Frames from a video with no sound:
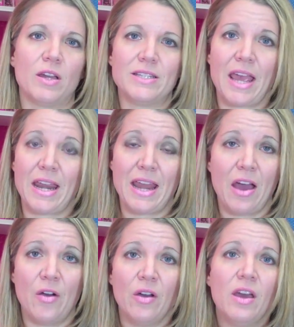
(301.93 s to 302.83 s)
a day
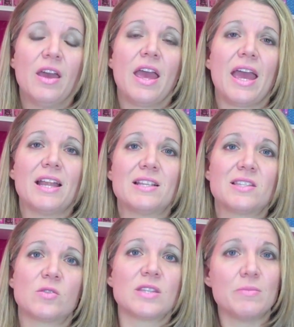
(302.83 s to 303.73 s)
now. And
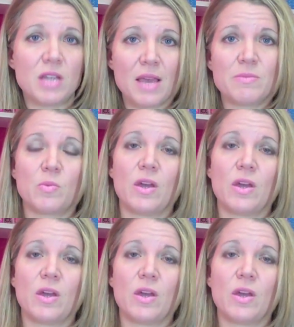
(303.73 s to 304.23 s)
so sometimes one